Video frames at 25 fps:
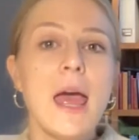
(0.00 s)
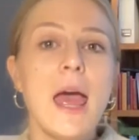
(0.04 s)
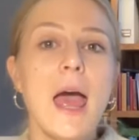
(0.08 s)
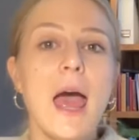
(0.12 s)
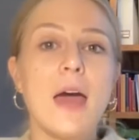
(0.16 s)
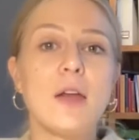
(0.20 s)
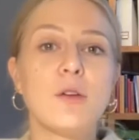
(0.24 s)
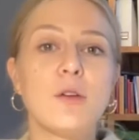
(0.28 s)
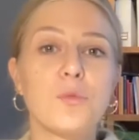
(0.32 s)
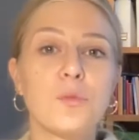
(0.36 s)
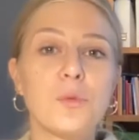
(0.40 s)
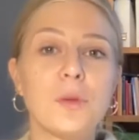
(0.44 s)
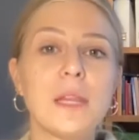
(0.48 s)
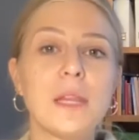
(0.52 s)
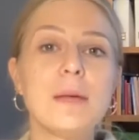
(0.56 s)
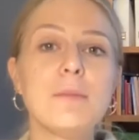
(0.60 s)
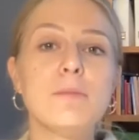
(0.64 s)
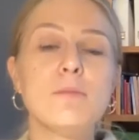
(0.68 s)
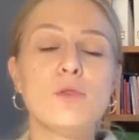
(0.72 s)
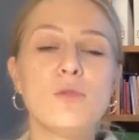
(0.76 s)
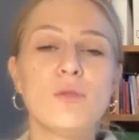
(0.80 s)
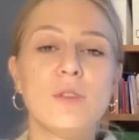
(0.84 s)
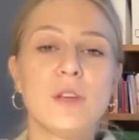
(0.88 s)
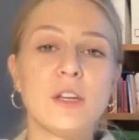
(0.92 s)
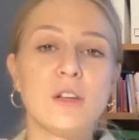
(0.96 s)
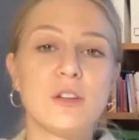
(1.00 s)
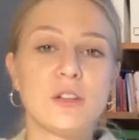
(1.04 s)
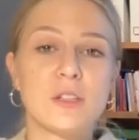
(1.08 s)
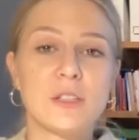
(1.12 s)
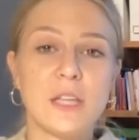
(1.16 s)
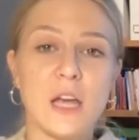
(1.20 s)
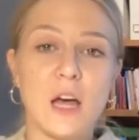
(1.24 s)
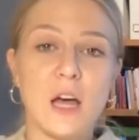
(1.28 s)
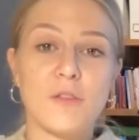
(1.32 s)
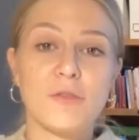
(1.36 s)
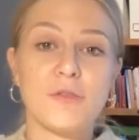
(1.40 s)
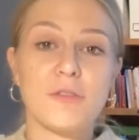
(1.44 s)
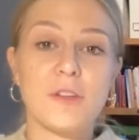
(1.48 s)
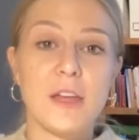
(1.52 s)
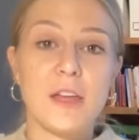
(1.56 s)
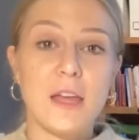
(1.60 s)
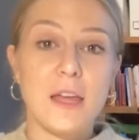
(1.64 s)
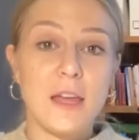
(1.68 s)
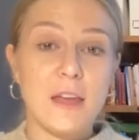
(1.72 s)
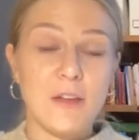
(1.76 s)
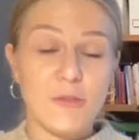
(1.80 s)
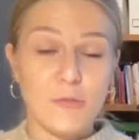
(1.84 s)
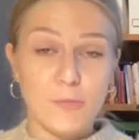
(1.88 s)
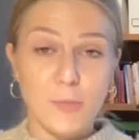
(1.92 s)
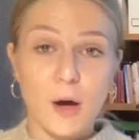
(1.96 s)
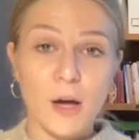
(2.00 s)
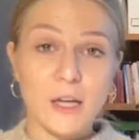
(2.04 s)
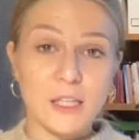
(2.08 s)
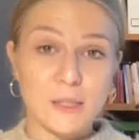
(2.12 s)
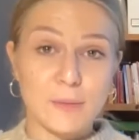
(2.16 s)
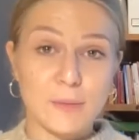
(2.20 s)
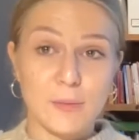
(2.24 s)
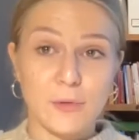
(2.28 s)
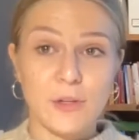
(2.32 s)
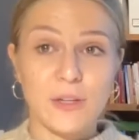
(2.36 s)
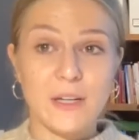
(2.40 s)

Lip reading: And really moving yourself if possible.